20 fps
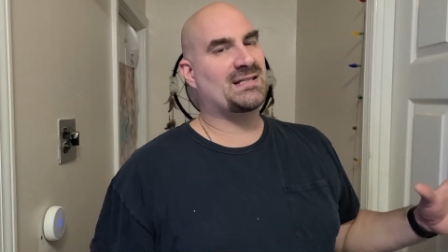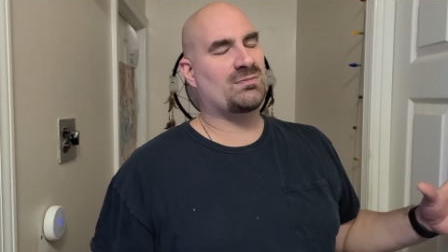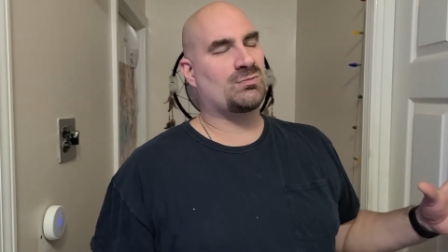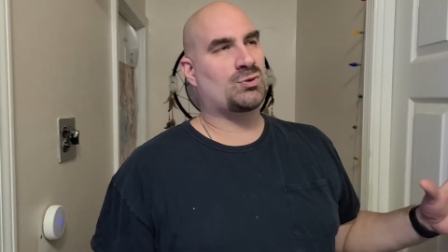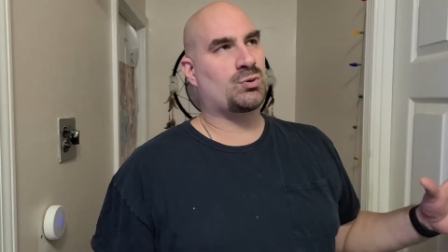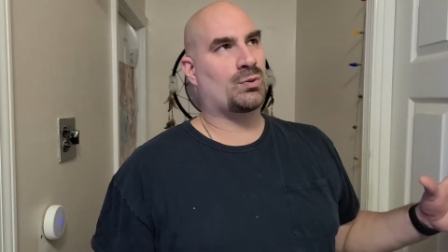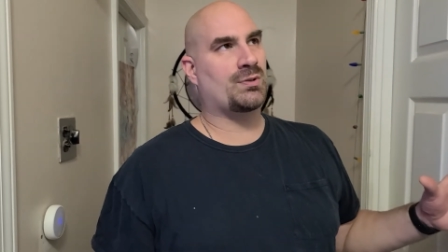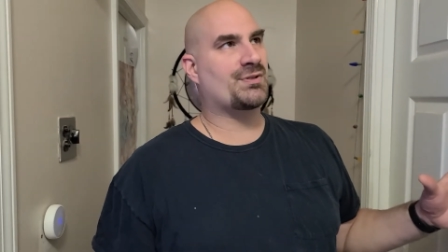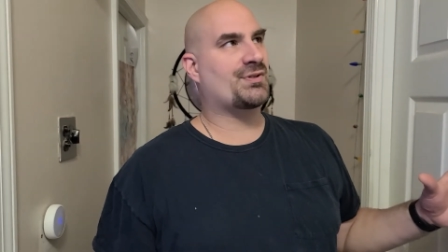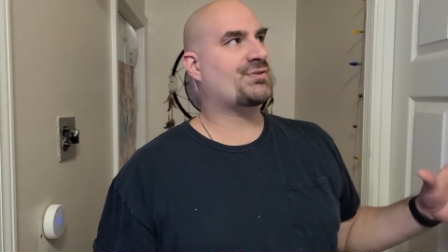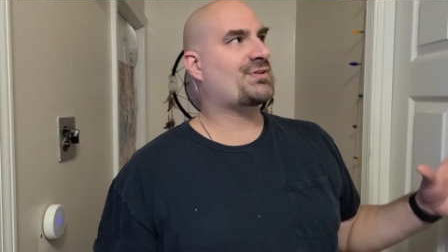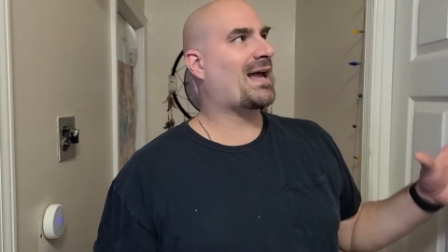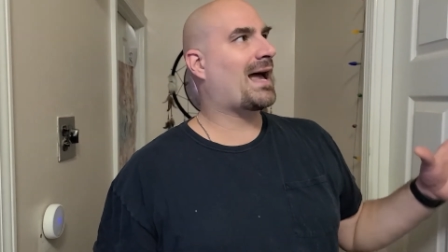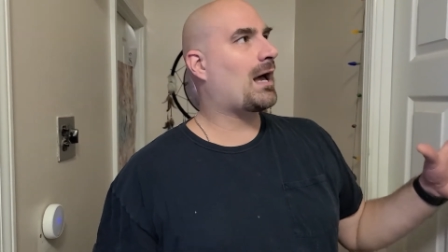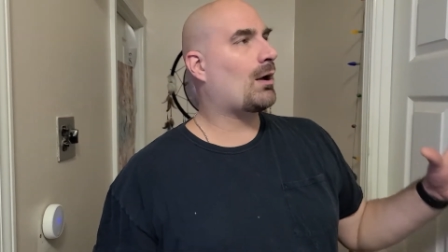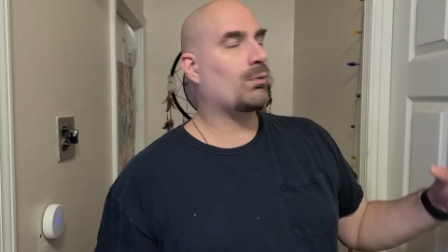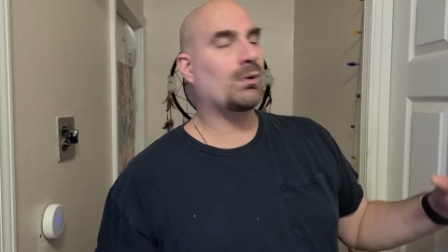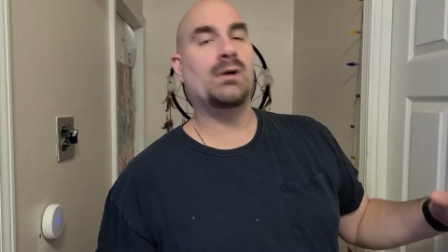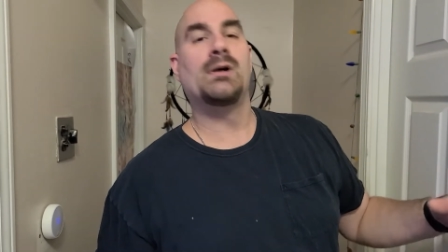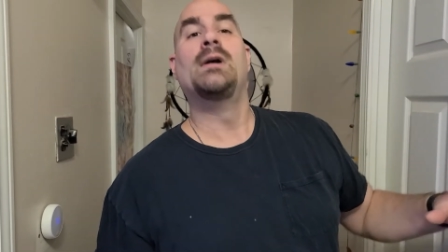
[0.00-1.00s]
them towards the
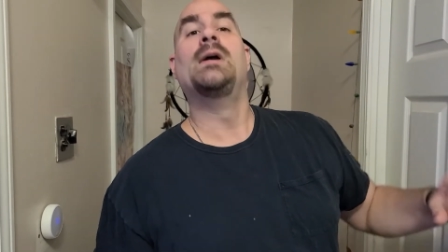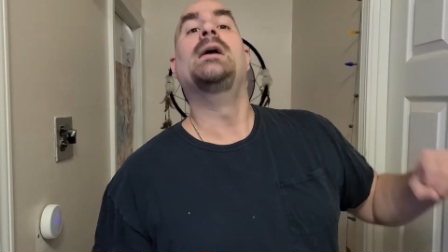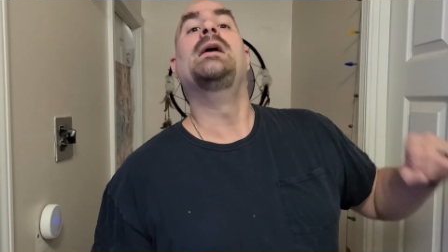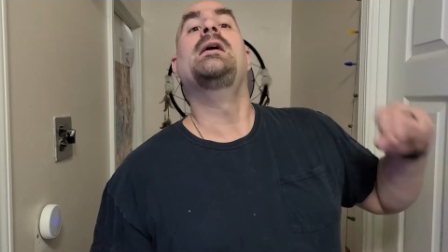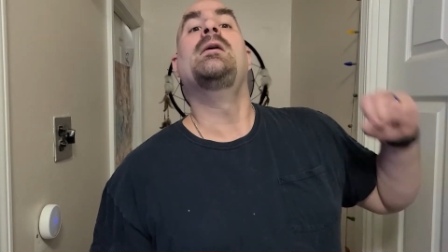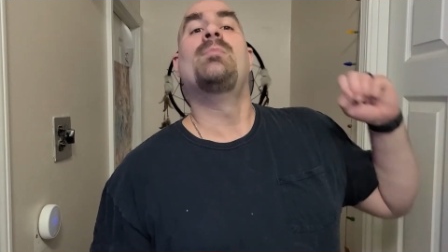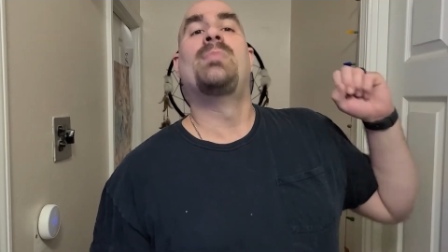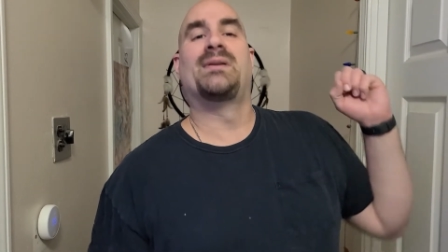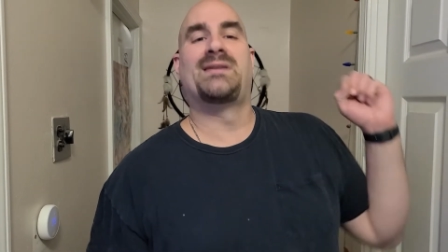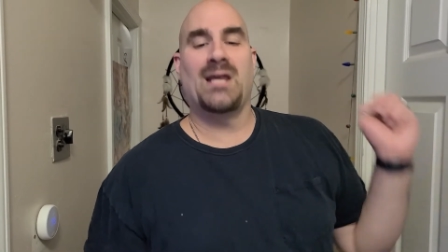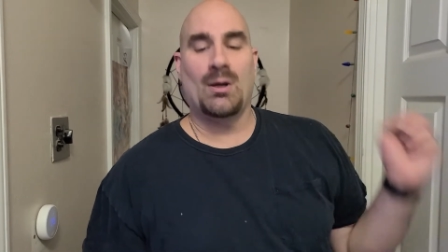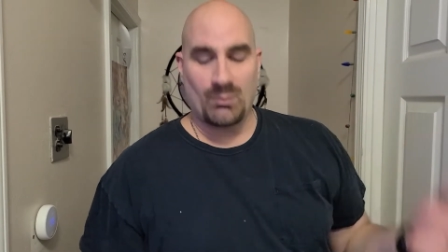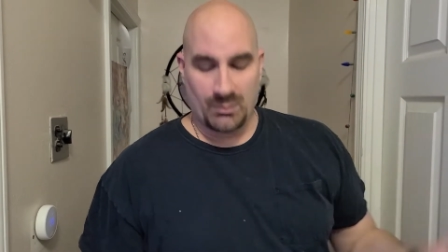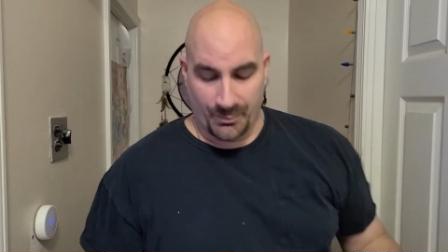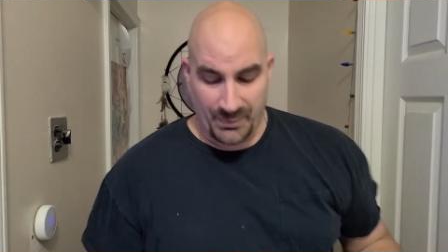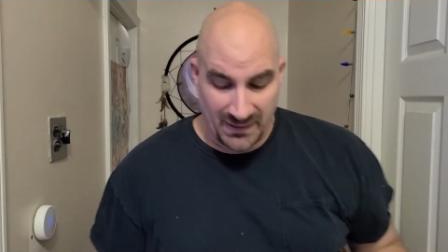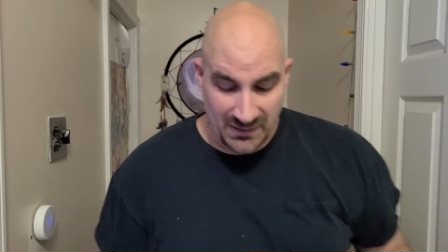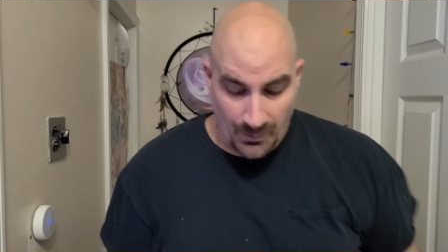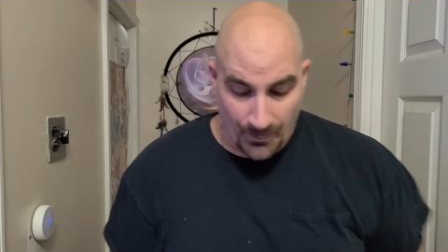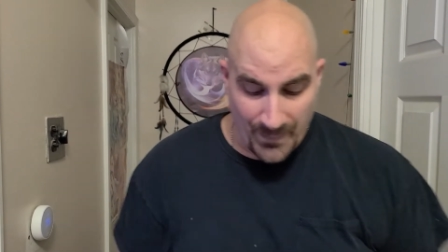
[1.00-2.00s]
tower, but that would
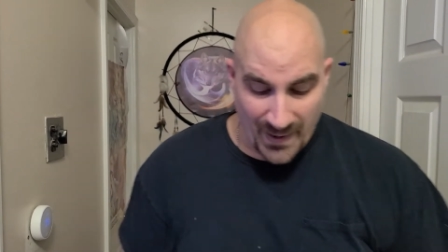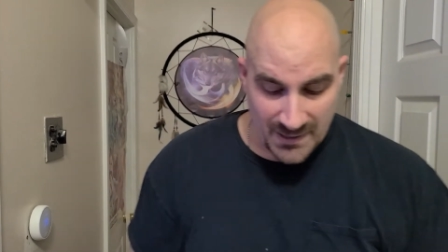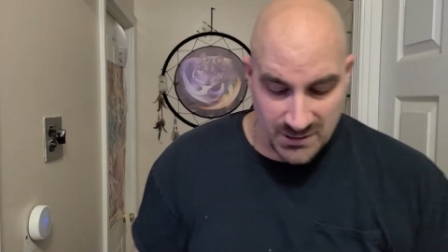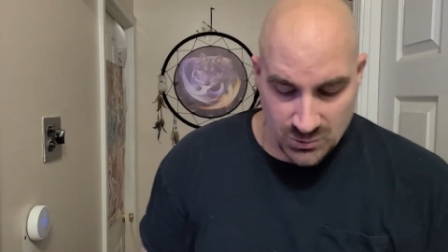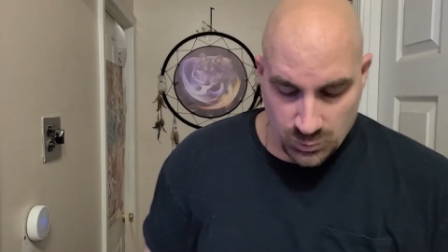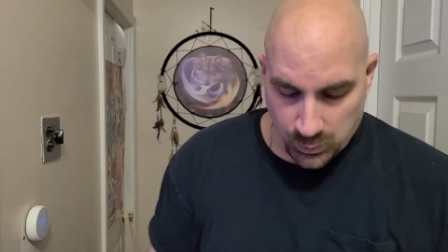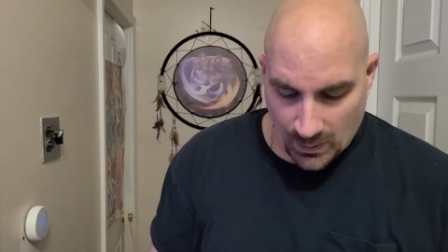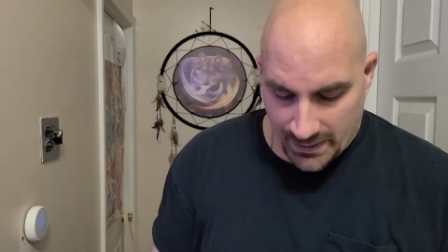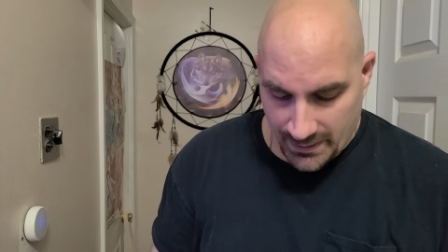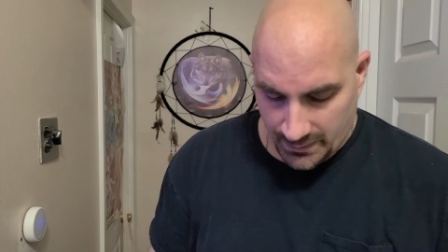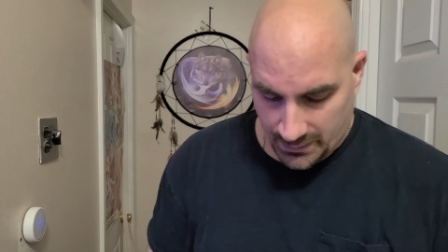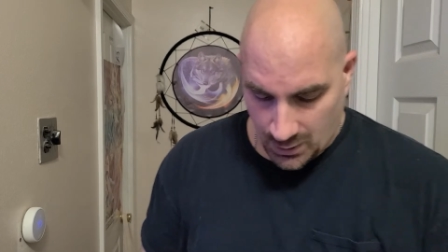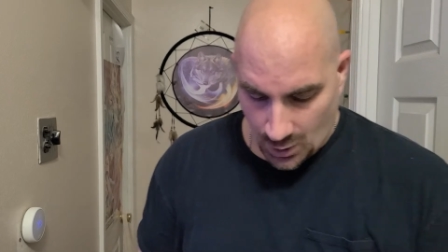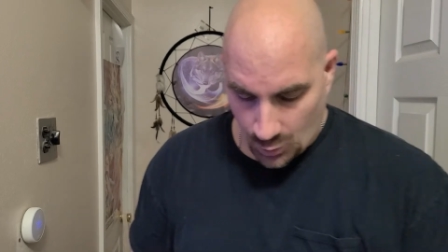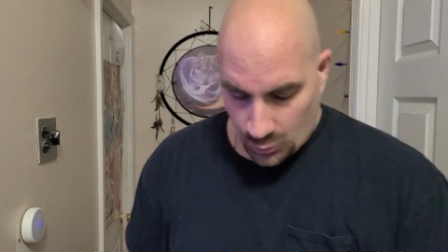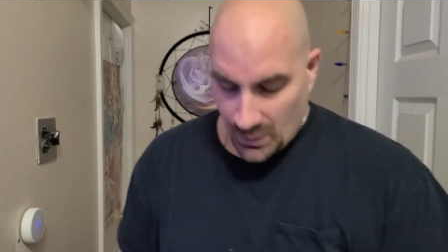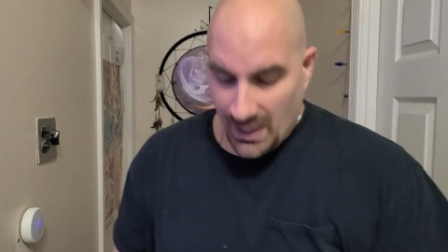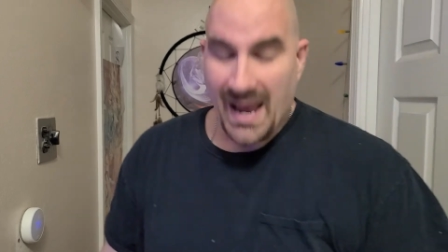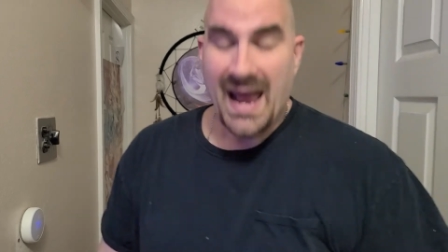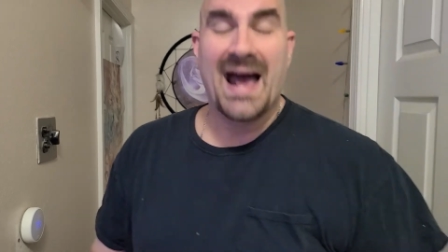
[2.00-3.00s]
be the best way to
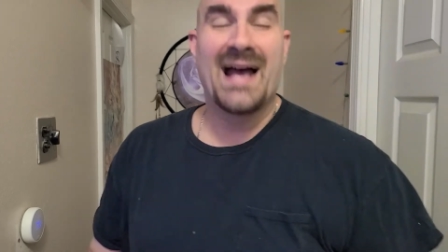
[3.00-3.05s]
go.